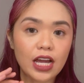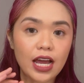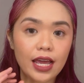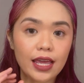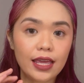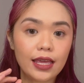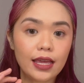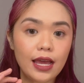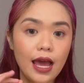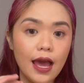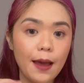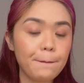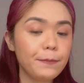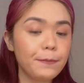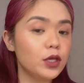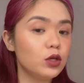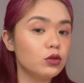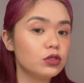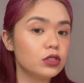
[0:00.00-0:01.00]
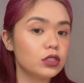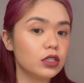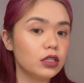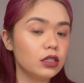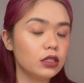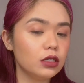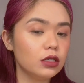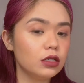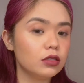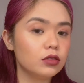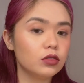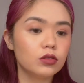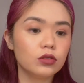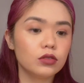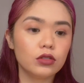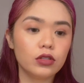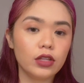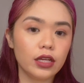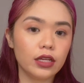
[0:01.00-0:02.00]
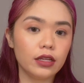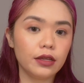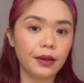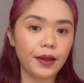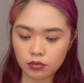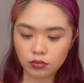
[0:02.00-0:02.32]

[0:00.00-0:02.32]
I am using today.